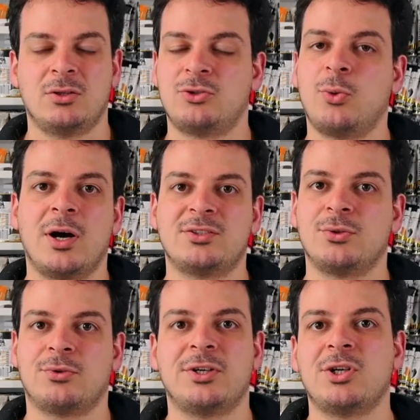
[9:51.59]
twice
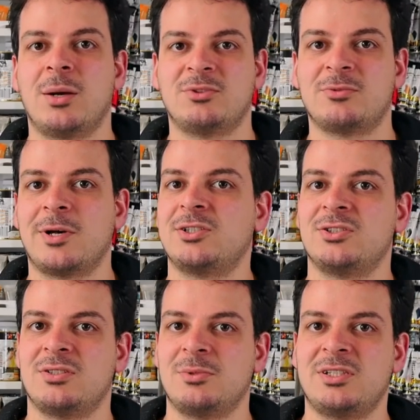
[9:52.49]
or three times as much
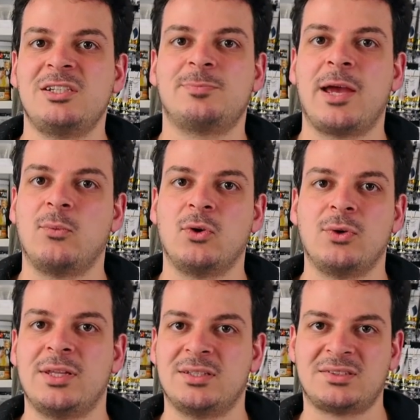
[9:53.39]
as the Matisse paint will
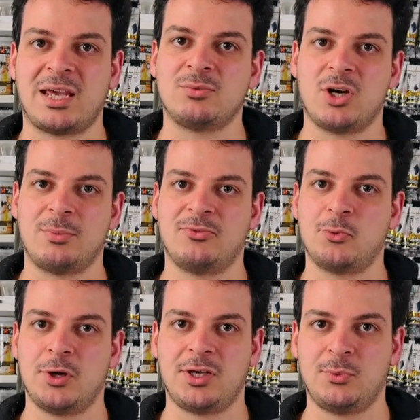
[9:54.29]
in the same time of
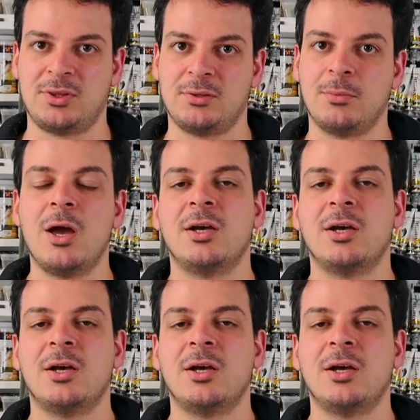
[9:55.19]
working with them.